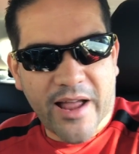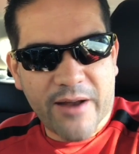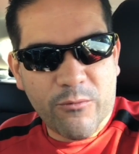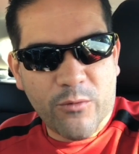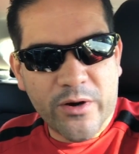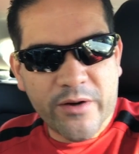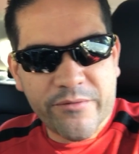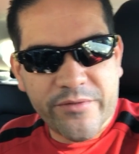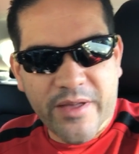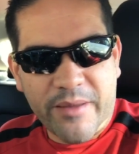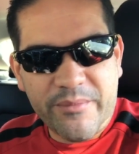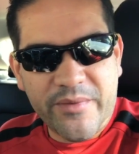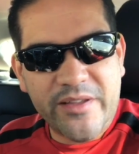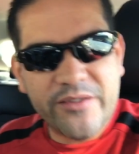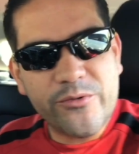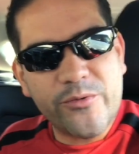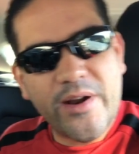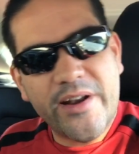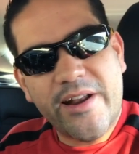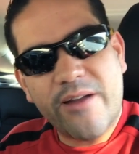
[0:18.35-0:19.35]
and one of them
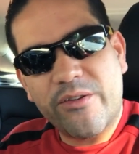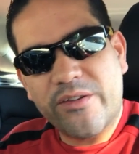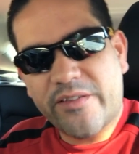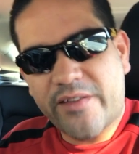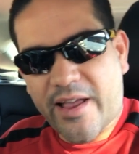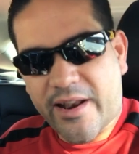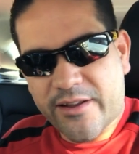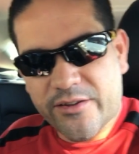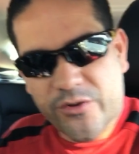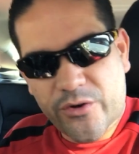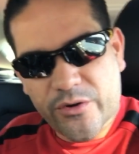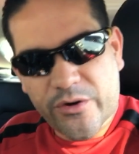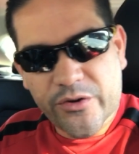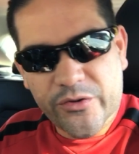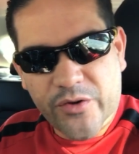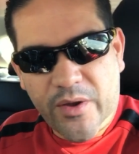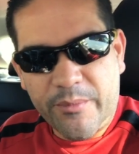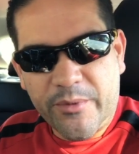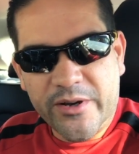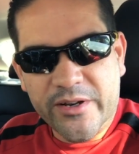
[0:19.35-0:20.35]
is right now in San
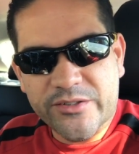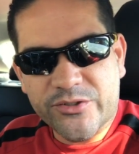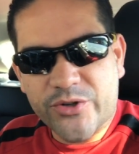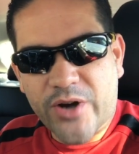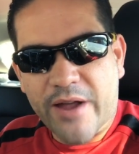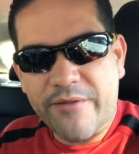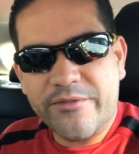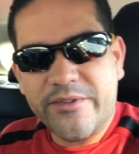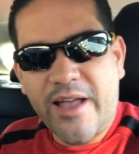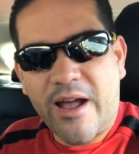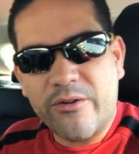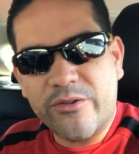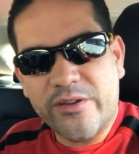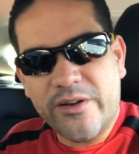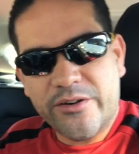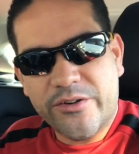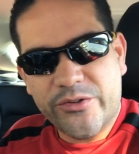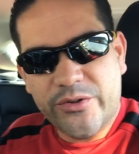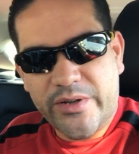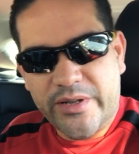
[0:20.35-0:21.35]
Antonio. So I'm going to drive down
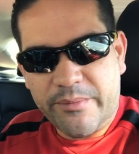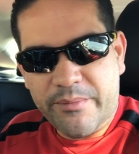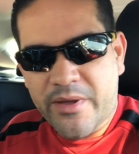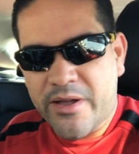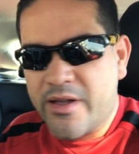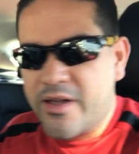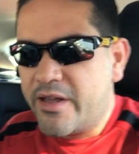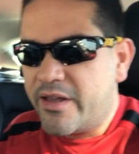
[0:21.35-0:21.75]
there to him.